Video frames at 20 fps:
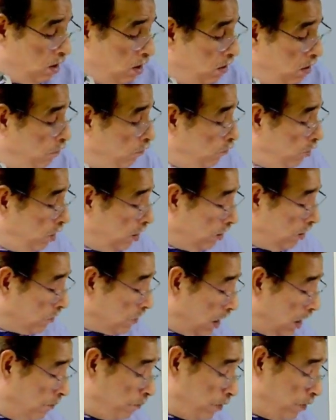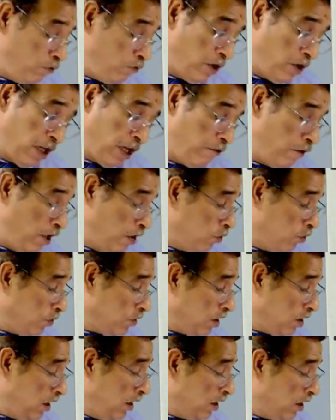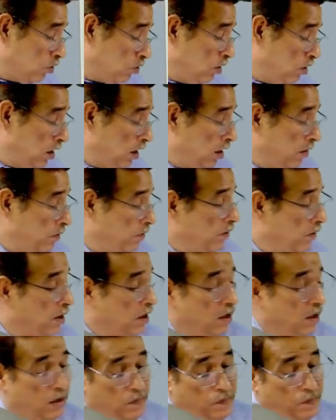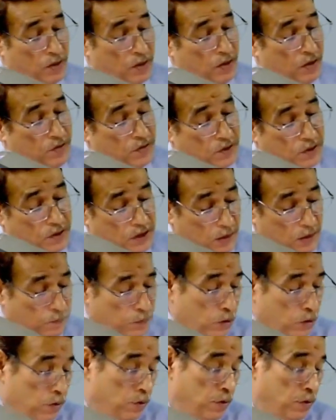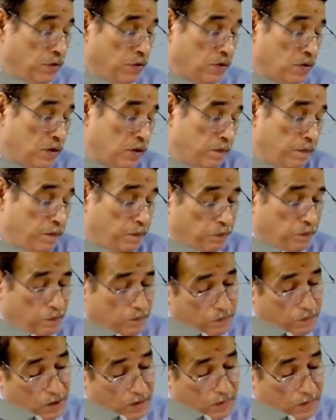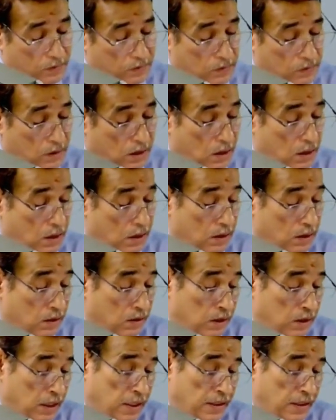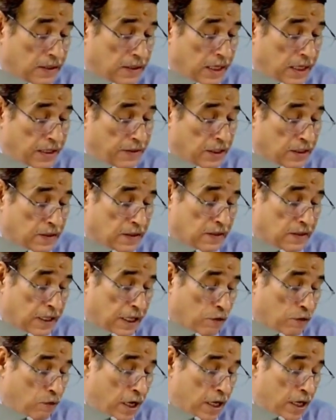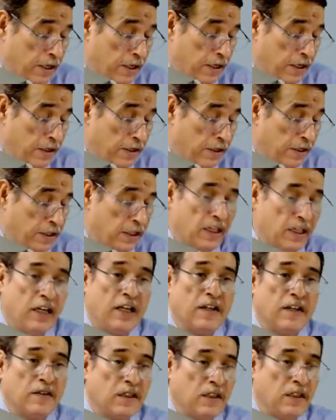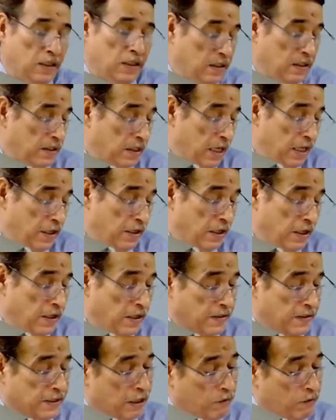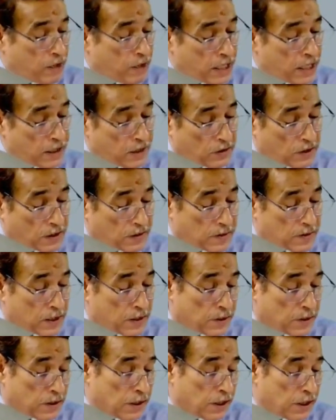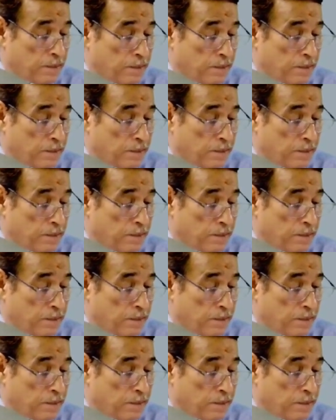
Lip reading: For example, what I want to say actually, suppose this is acquirer entity, let us say. This entity is acquiring this entity.